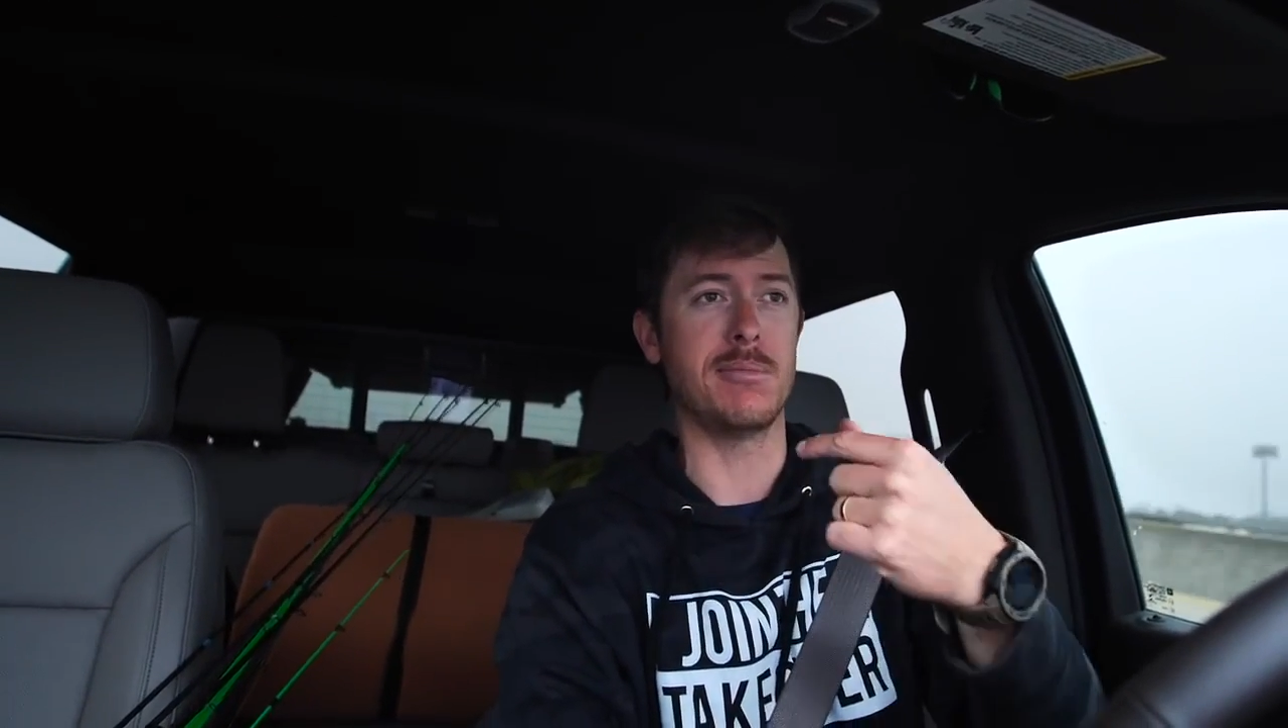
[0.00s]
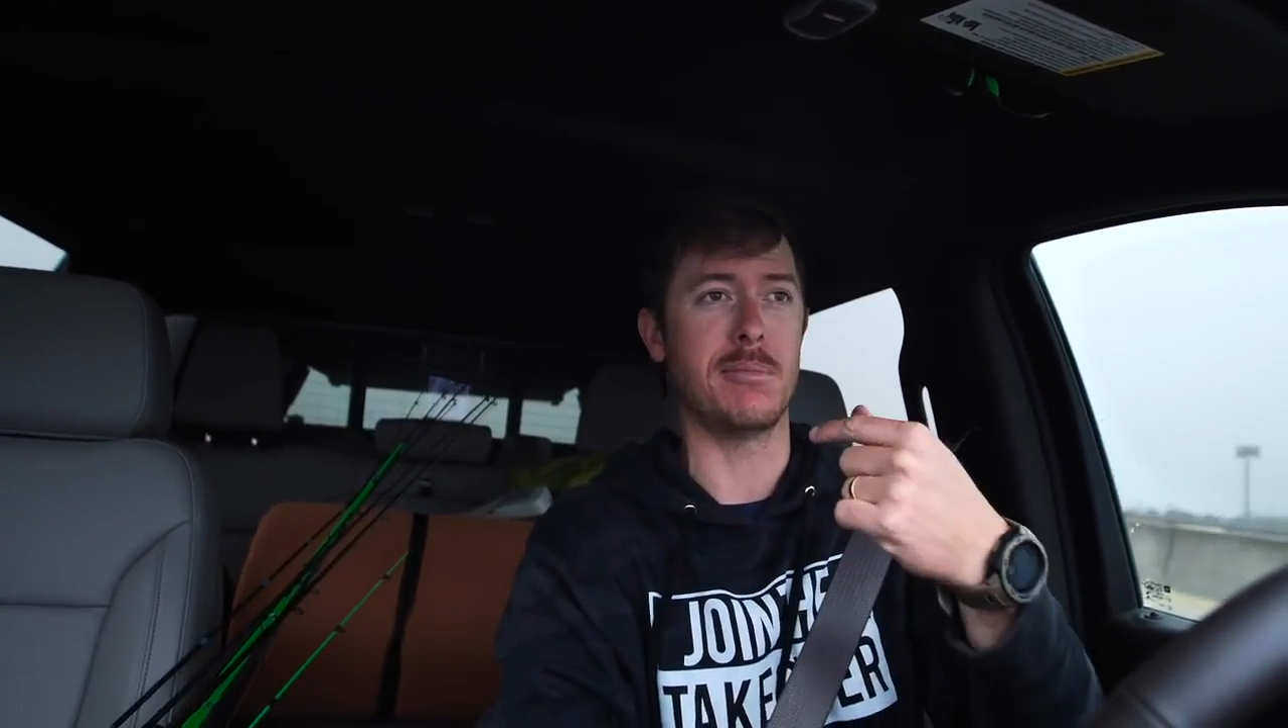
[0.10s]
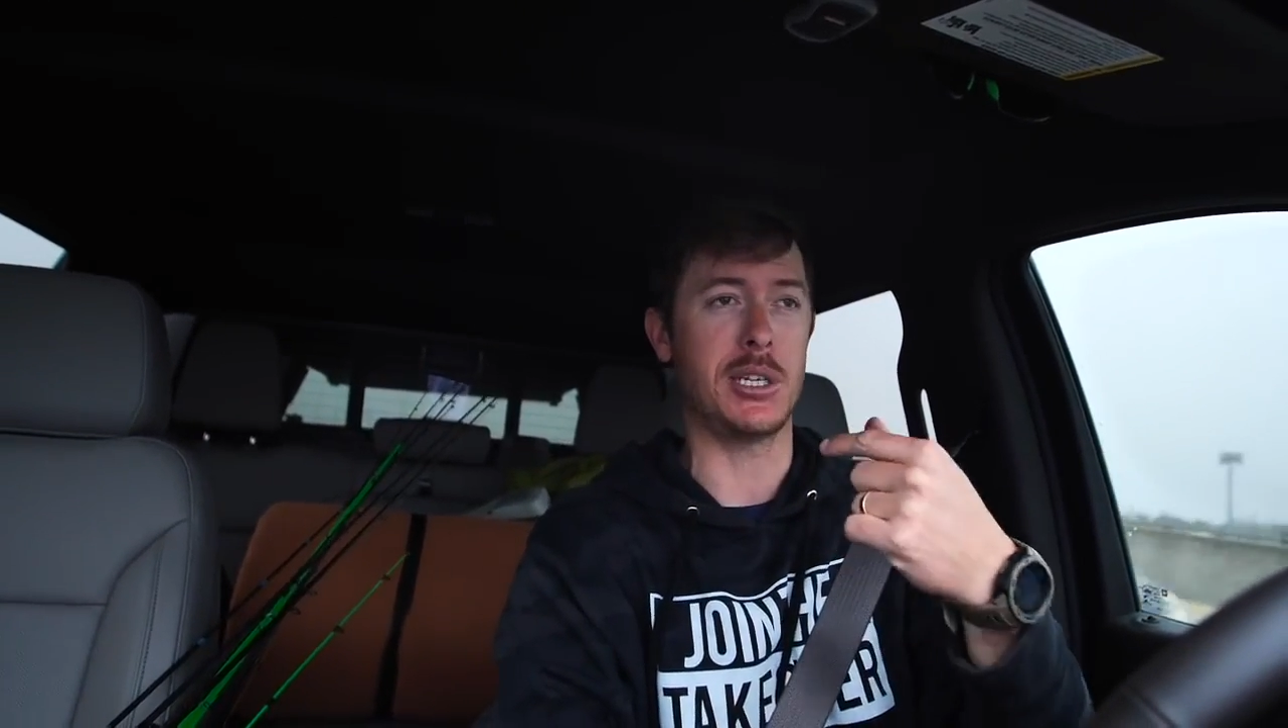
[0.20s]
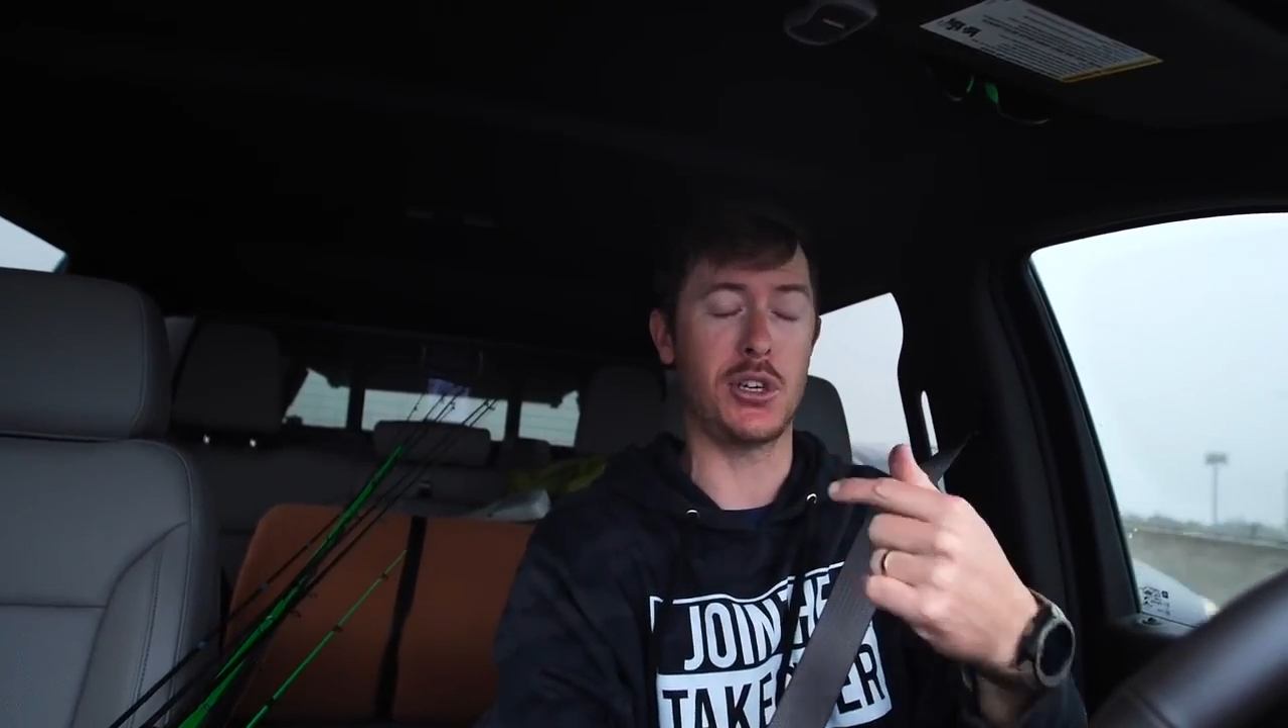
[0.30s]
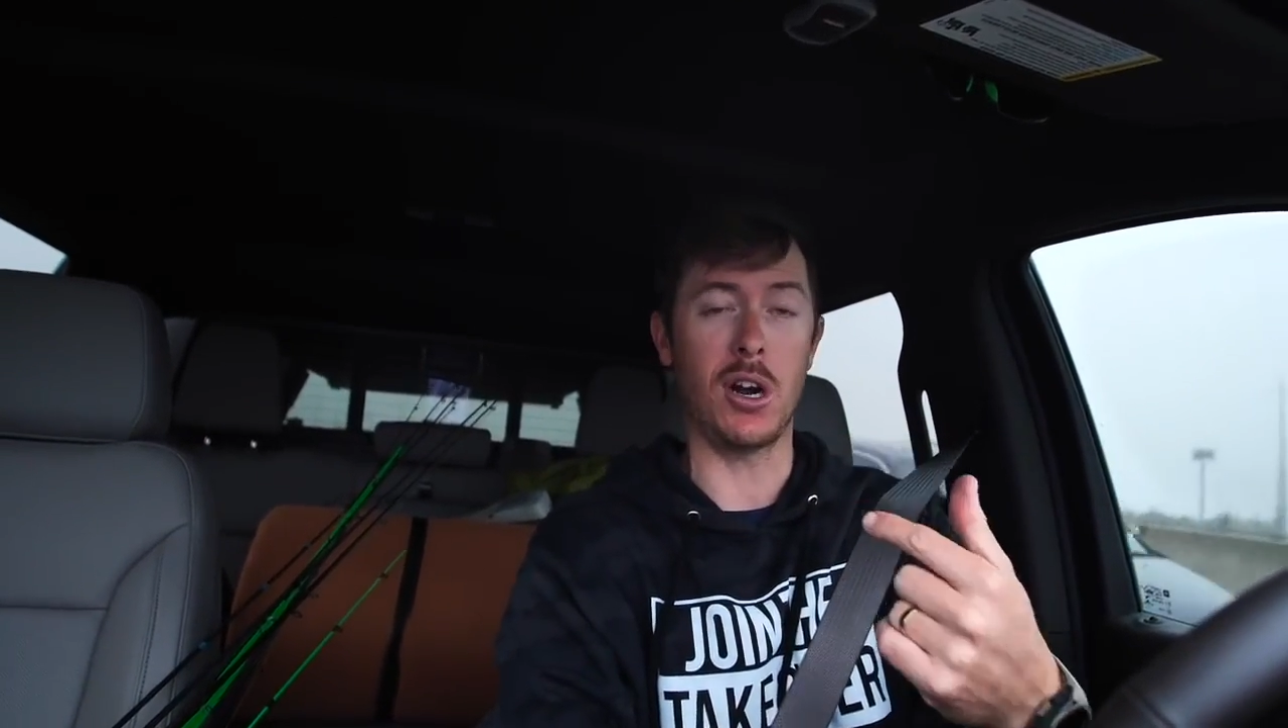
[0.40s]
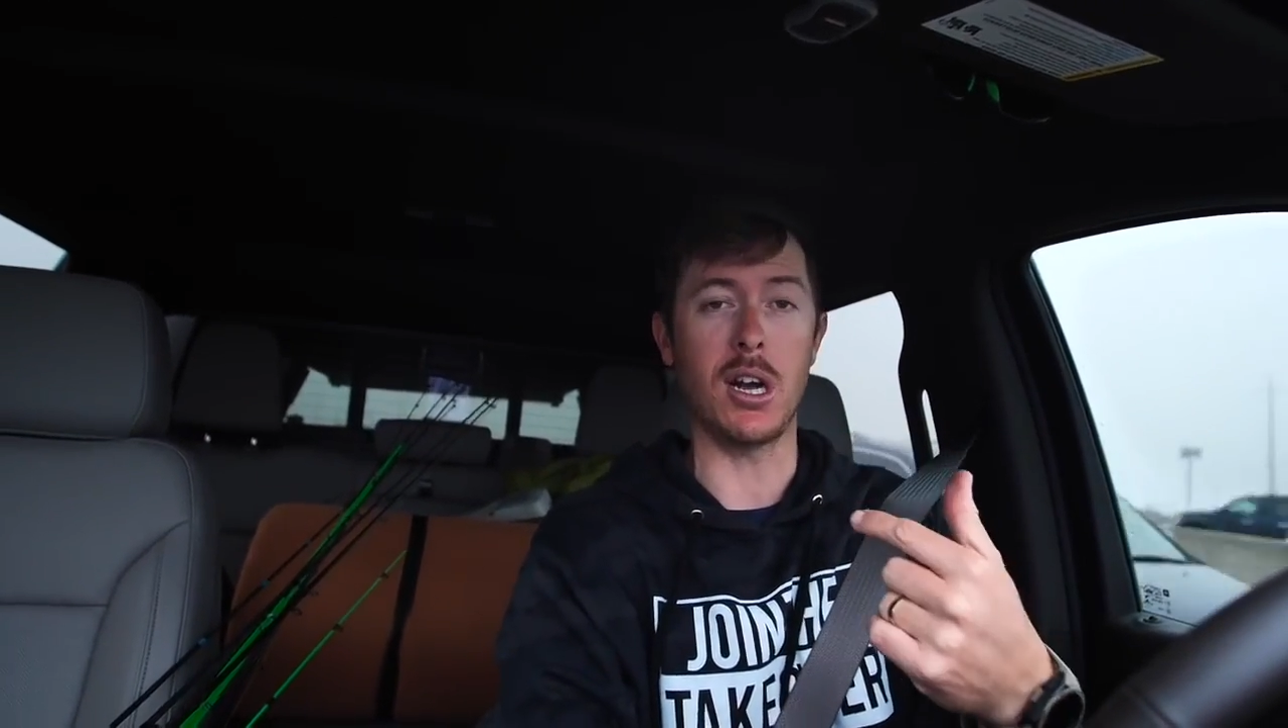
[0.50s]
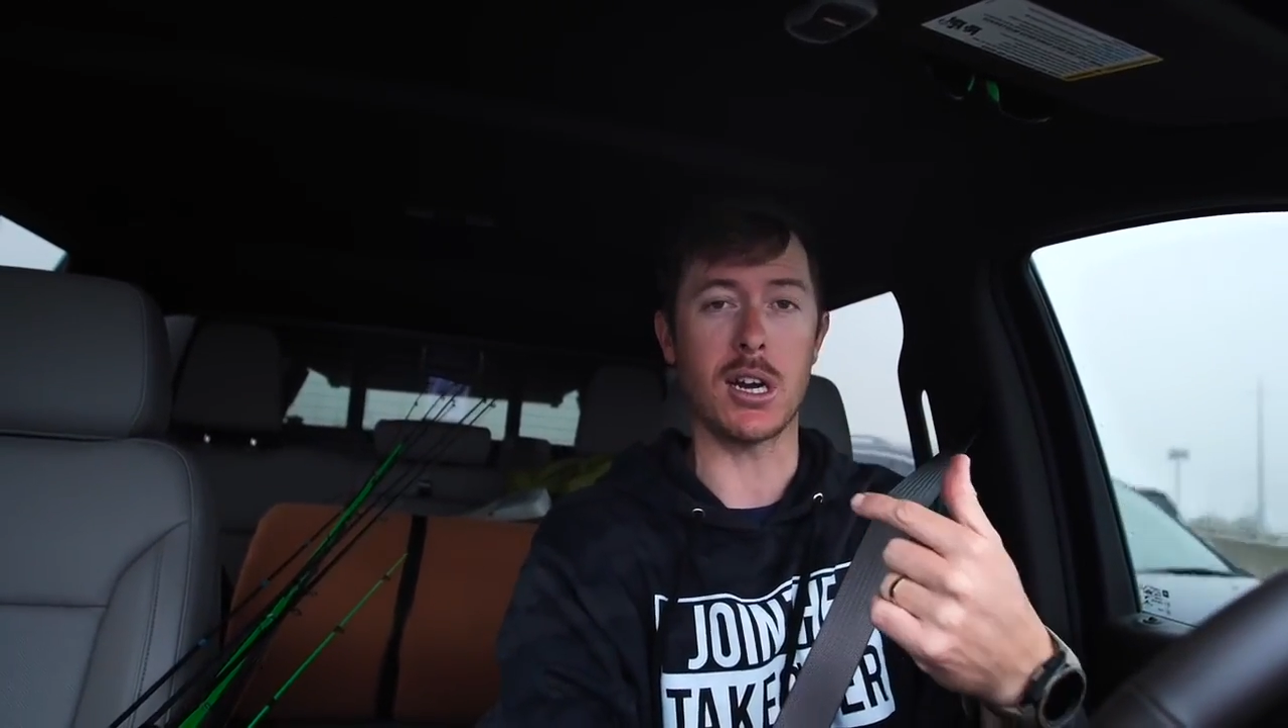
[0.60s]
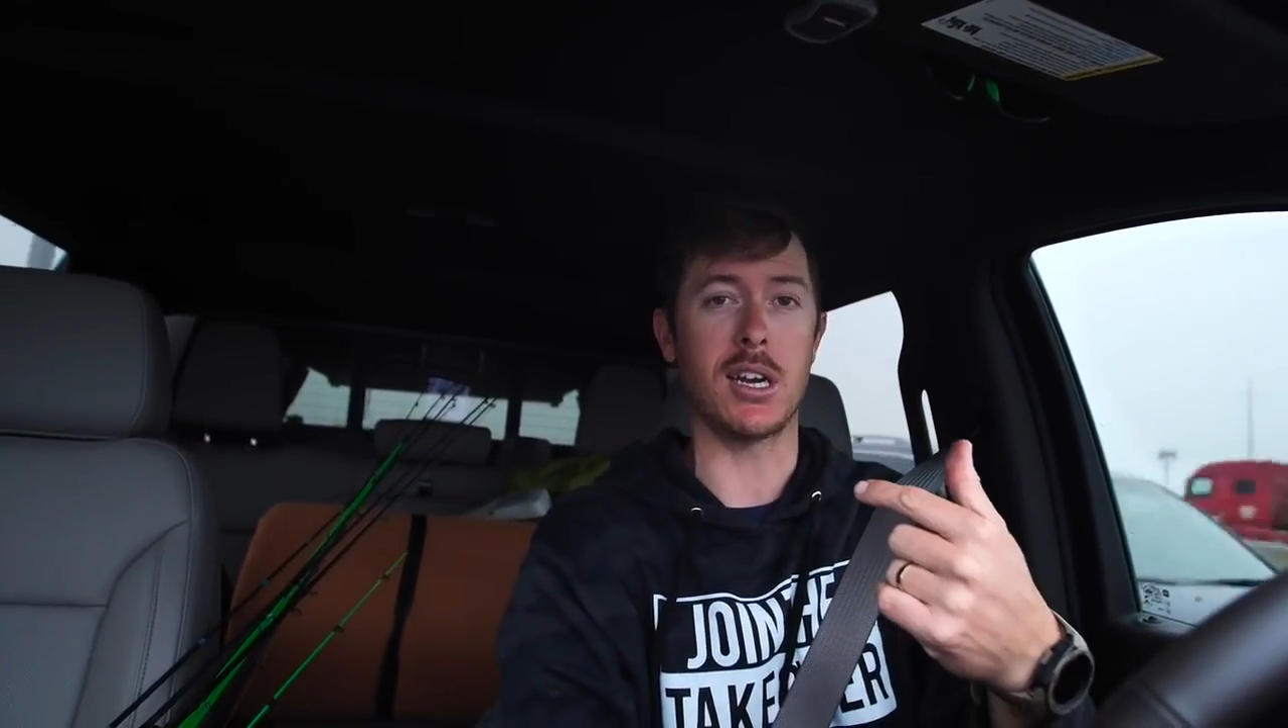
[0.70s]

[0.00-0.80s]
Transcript: my truck,